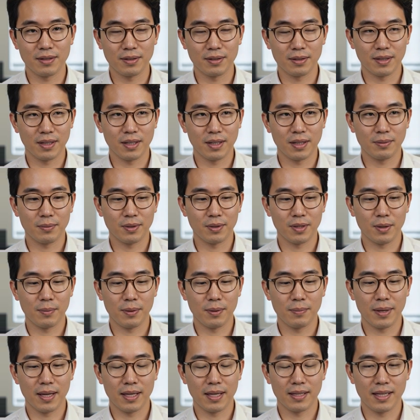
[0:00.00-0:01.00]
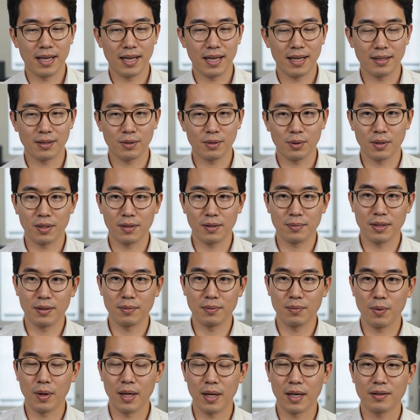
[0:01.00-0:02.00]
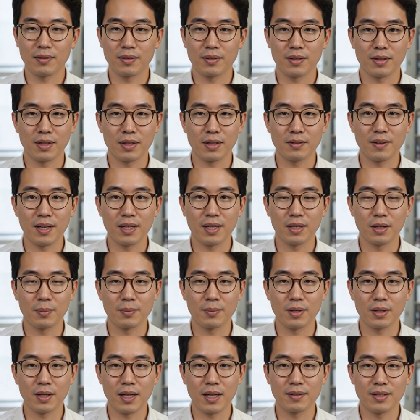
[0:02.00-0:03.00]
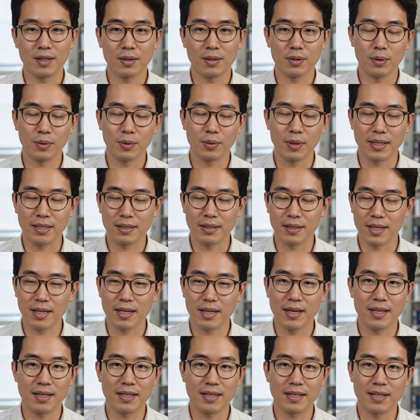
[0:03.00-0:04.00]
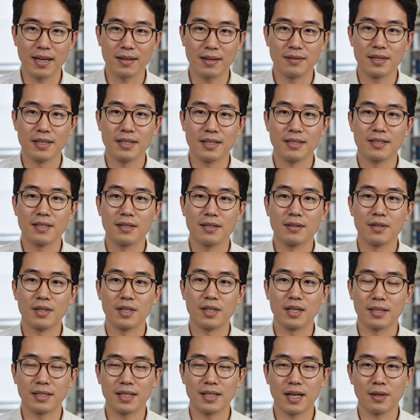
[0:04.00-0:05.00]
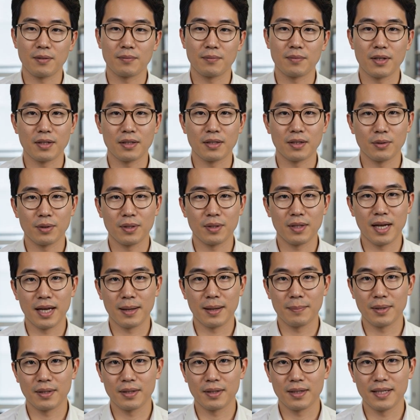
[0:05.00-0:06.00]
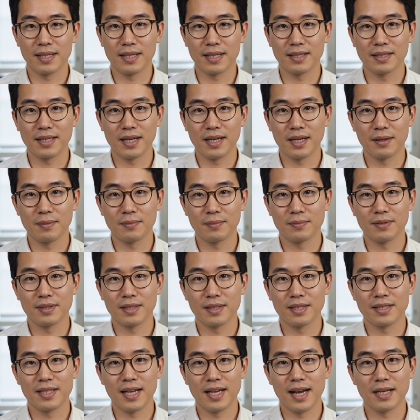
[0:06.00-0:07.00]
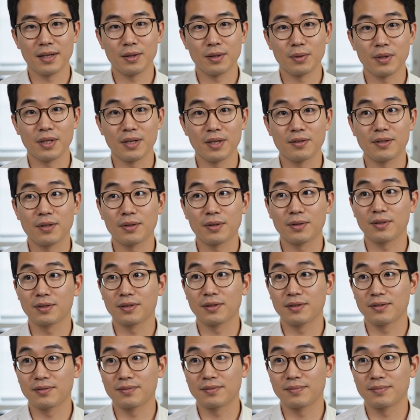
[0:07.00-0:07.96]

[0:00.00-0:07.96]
The German BSI's endorsement of Wine for certified cryptographic tooling is evidence of just how far the reliability has come for this category of use.